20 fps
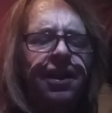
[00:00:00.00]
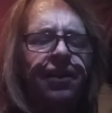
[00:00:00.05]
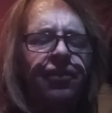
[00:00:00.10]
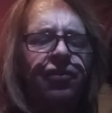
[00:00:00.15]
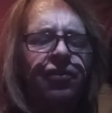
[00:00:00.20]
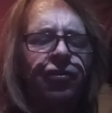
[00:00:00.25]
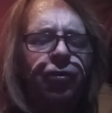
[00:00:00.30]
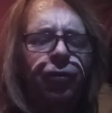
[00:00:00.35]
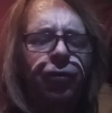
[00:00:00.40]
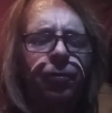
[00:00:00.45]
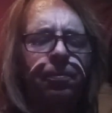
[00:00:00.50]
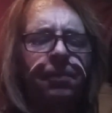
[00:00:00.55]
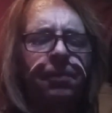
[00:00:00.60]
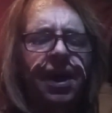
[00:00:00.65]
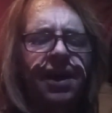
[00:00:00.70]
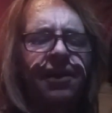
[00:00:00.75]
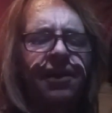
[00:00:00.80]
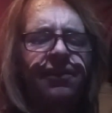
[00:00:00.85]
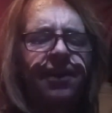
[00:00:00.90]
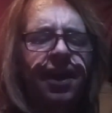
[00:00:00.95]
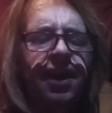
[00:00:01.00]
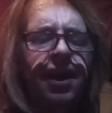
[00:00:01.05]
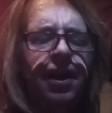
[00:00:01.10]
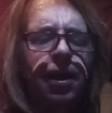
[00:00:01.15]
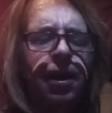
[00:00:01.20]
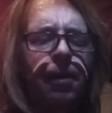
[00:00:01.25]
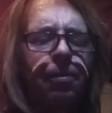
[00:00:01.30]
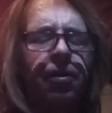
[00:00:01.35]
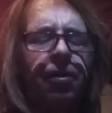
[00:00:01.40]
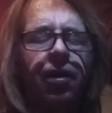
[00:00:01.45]
to meditate
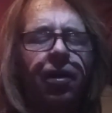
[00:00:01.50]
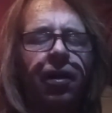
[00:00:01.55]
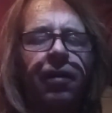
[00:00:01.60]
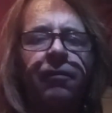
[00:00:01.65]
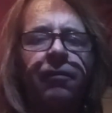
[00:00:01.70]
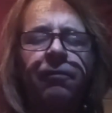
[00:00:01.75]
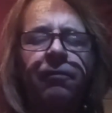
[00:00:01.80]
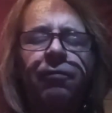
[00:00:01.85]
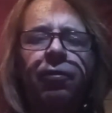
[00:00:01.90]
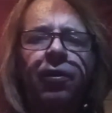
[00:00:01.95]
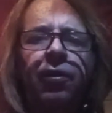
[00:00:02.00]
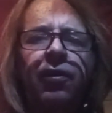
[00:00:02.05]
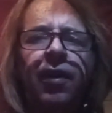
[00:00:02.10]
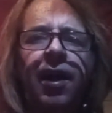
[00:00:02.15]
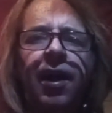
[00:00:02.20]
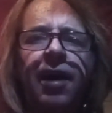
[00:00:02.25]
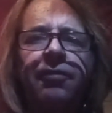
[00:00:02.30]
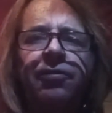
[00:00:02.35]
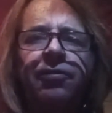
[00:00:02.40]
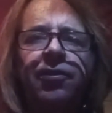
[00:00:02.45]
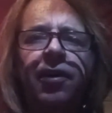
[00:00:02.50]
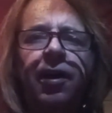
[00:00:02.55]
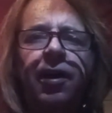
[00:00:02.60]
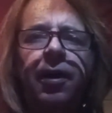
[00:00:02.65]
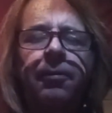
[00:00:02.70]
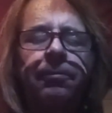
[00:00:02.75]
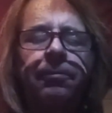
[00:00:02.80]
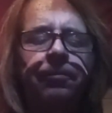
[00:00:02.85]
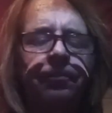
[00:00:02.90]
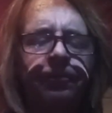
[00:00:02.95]
upon for a lifetime.
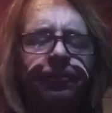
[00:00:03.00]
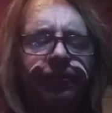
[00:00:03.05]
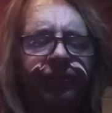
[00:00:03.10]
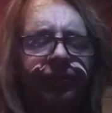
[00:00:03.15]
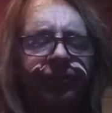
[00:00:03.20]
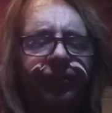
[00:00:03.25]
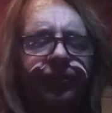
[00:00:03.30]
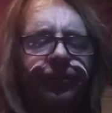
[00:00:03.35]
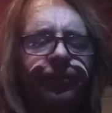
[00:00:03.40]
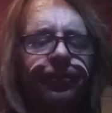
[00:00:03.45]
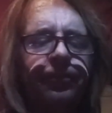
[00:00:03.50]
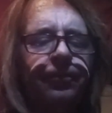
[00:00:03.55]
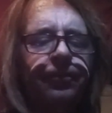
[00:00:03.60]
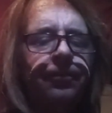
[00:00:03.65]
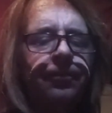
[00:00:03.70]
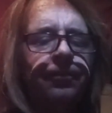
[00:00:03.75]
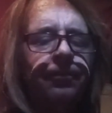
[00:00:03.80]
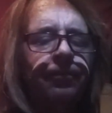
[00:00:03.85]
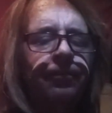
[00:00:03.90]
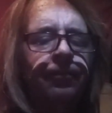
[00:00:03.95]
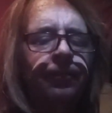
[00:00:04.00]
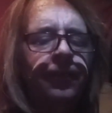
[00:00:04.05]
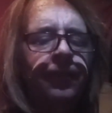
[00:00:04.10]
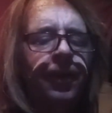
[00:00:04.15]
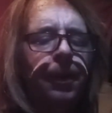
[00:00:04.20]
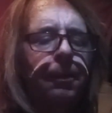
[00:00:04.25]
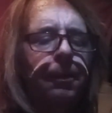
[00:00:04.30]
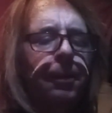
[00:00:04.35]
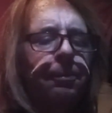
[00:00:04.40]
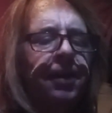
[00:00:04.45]

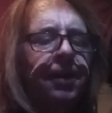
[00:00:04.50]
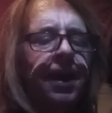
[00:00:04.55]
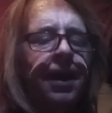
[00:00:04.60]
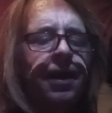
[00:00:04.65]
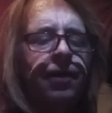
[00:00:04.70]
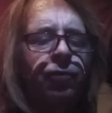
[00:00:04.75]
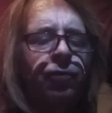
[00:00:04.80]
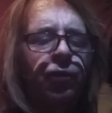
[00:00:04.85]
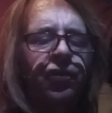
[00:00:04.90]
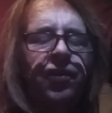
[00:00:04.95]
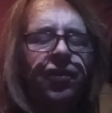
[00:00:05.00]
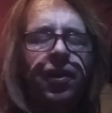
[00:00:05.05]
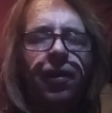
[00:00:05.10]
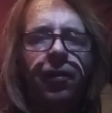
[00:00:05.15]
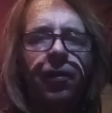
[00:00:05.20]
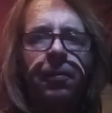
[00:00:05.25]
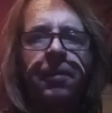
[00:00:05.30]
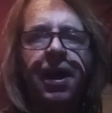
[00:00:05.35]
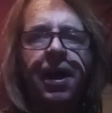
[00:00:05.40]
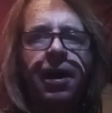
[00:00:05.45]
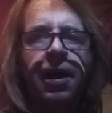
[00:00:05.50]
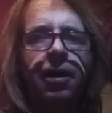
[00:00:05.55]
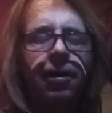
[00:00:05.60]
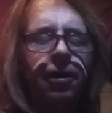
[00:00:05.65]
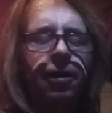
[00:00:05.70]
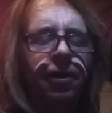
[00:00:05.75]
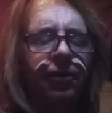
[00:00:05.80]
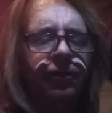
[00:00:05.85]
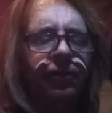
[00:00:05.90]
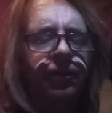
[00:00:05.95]
But Pan was another matter.
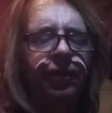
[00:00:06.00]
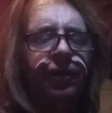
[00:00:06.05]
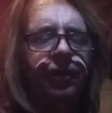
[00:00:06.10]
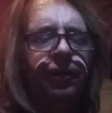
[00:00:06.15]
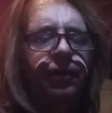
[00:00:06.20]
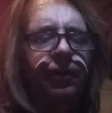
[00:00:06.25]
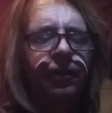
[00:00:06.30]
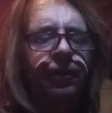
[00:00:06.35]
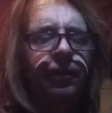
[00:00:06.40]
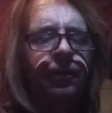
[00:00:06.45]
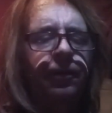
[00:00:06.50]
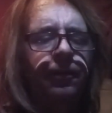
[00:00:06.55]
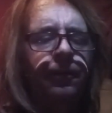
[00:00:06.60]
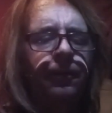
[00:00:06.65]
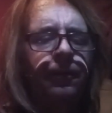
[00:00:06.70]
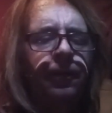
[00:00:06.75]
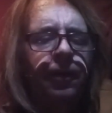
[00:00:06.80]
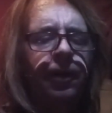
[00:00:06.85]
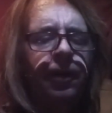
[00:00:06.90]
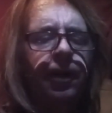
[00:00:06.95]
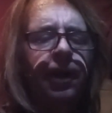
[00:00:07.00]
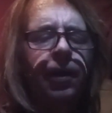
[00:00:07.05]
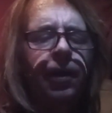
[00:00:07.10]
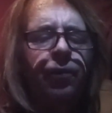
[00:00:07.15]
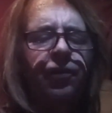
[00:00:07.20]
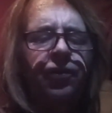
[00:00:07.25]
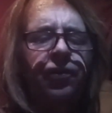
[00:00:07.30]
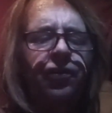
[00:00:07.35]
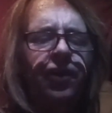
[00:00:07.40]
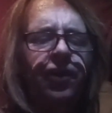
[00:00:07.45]
It
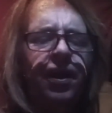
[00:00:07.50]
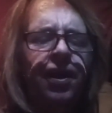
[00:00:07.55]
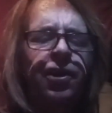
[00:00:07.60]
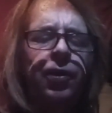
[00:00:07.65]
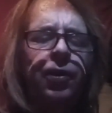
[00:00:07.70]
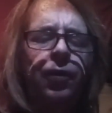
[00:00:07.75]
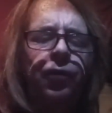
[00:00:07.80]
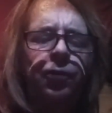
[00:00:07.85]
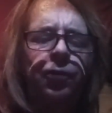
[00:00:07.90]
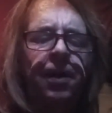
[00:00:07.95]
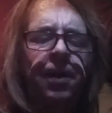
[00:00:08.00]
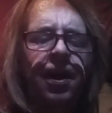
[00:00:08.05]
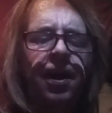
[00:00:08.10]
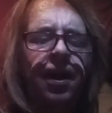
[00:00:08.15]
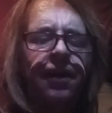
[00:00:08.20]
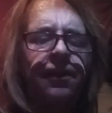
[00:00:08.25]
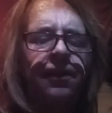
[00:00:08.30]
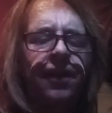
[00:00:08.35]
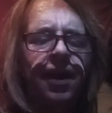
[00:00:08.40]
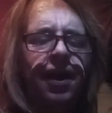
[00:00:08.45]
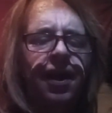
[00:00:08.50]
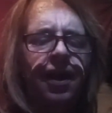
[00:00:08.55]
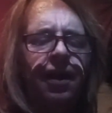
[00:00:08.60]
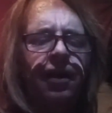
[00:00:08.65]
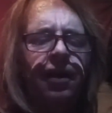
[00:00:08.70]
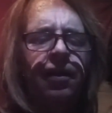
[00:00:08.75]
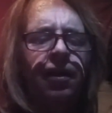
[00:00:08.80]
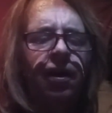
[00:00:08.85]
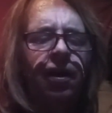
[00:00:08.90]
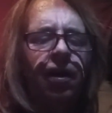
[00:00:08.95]
was in Hugh's mind that
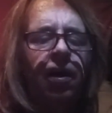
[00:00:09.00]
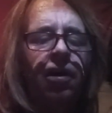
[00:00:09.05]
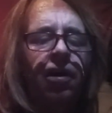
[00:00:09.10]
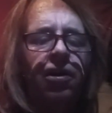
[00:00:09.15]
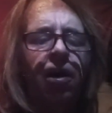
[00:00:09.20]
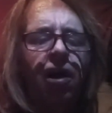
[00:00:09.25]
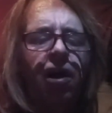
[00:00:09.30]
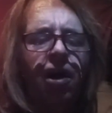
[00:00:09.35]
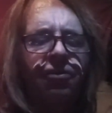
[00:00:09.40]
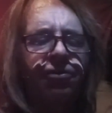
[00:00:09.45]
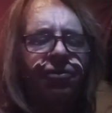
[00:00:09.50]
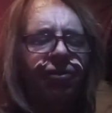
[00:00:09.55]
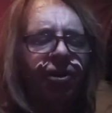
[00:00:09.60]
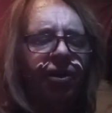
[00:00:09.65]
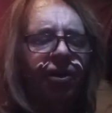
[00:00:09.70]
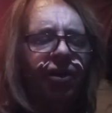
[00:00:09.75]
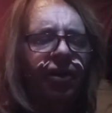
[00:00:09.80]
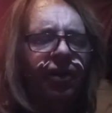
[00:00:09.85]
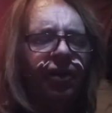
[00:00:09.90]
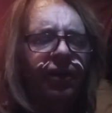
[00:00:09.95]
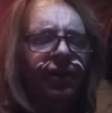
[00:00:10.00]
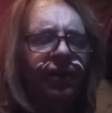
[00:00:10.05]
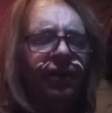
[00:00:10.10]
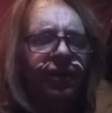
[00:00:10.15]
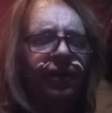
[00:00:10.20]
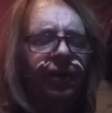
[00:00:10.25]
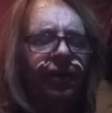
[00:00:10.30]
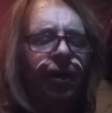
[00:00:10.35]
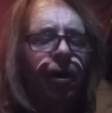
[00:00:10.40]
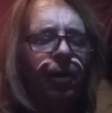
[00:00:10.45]
a coffer,
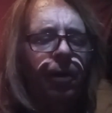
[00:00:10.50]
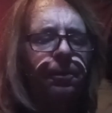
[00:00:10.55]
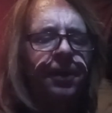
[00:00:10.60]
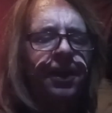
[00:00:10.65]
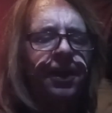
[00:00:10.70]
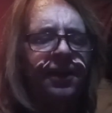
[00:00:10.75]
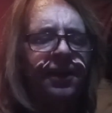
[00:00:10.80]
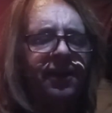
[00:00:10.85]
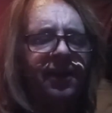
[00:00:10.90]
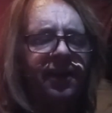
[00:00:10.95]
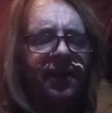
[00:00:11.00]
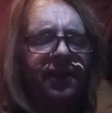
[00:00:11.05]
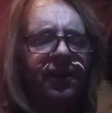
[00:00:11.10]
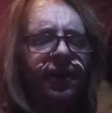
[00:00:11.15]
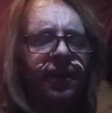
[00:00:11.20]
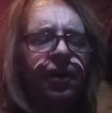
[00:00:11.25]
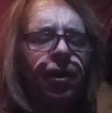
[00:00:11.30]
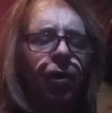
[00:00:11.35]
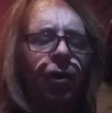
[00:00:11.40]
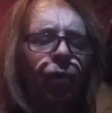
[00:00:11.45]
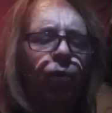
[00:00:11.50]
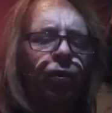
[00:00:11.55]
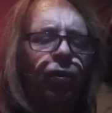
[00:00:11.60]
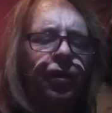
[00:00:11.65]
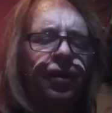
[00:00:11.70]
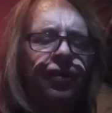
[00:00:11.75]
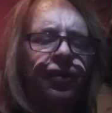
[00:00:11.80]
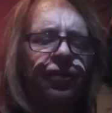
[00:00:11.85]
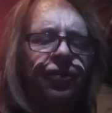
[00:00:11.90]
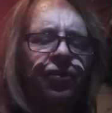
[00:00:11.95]
upended,
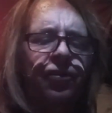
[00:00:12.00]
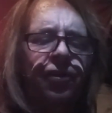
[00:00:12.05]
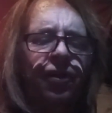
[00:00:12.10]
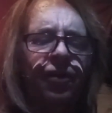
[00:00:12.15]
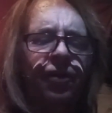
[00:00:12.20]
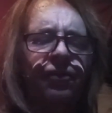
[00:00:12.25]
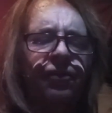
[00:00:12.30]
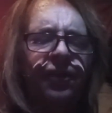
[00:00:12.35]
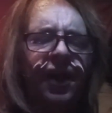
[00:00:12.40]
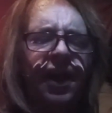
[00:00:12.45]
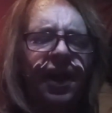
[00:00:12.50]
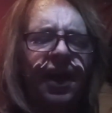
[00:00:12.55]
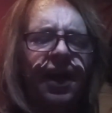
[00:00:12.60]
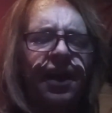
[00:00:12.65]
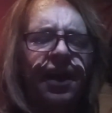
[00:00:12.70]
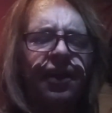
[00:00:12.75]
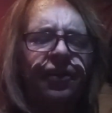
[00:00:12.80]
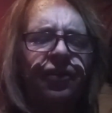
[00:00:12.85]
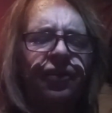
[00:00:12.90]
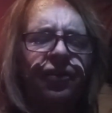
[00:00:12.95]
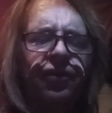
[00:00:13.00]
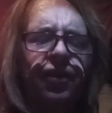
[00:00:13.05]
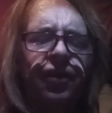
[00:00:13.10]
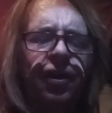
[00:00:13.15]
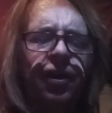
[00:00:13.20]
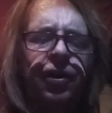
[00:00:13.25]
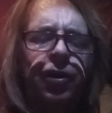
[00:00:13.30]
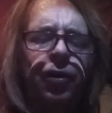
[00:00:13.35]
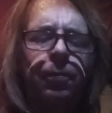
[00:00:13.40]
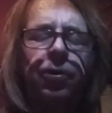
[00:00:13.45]
would serve as a
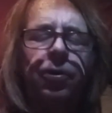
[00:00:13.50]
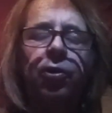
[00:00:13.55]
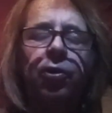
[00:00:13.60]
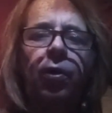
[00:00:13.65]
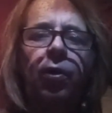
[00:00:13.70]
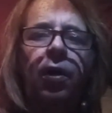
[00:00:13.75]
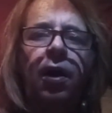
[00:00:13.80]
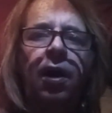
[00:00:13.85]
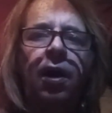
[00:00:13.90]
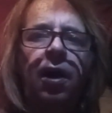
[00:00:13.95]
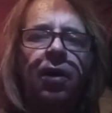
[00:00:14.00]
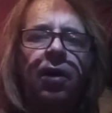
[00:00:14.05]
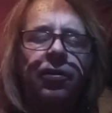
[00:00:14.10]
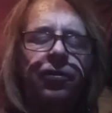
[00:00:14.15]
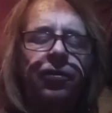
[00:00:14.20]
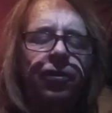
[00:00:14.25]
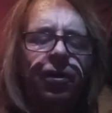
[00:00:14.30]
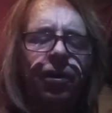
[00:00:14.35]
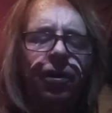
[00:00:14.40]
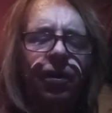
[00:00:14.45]
cubical altar,